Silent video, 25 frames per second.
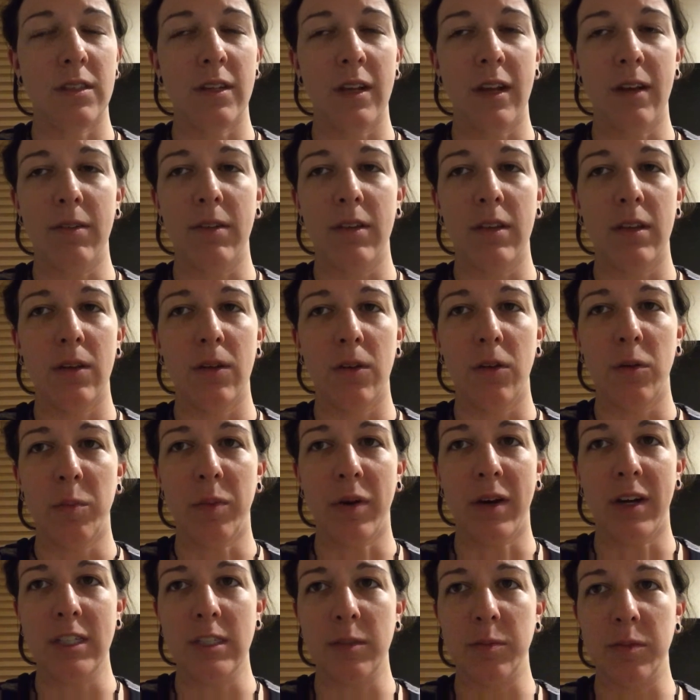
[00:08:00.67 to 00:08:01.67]
everything you could
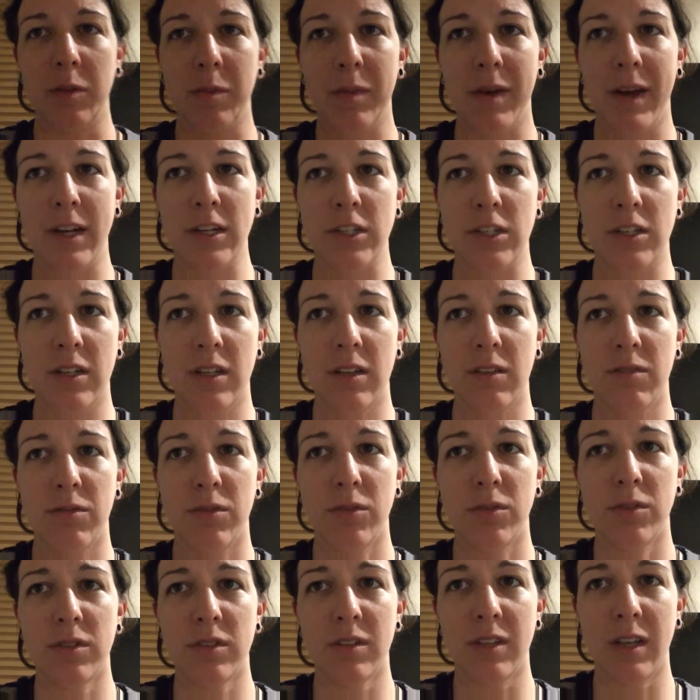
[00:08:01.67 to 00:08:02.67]
possibly imagine, and the
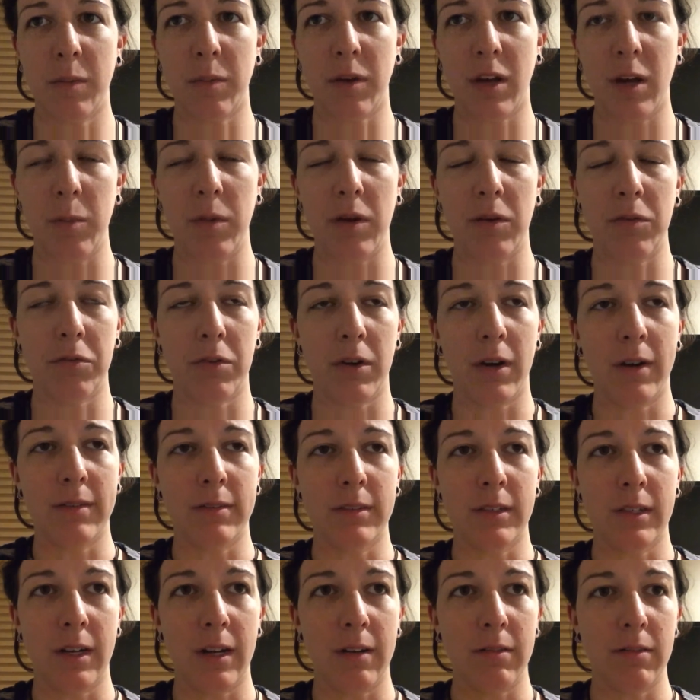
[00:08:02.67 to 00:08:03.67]
food just kept coming
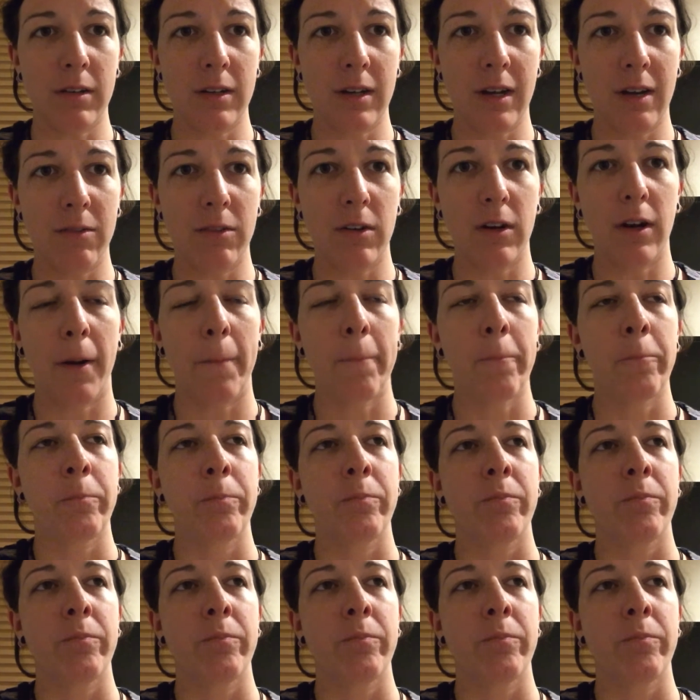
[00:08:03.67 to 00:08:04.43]
forever and ever and ever.